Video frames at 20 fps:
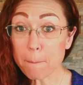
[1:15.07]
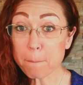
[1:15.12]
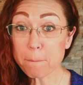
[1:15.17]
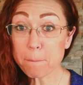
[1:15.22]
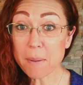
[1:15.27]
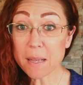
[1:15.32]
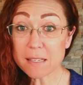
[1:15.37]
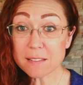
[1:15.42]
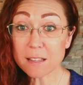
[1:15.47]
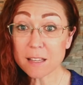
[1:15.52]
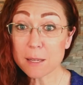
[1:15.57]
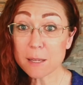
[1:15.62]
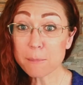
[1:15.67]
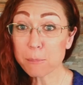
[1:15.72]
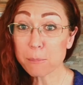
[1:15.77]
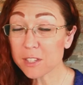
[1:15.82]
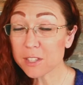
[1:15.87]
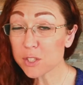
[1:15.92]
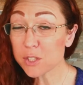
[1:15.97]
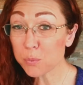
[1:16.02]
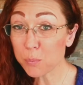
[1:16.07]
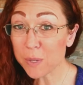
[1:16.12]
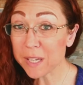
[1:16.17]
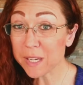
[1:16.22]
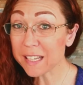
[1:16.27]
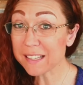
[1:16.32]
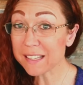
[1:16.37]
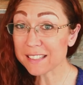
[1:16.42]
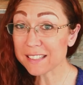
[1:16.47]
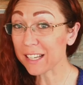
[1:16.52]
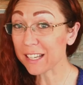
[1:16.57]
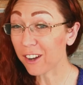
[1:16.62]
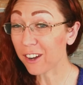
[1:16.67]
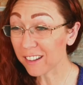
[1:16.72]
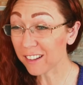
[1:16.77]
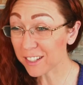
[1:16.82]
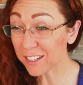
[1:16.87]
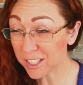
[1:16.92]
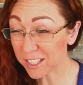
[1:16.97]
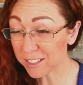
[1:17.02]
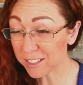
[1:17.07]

best-selling book this week in psychology,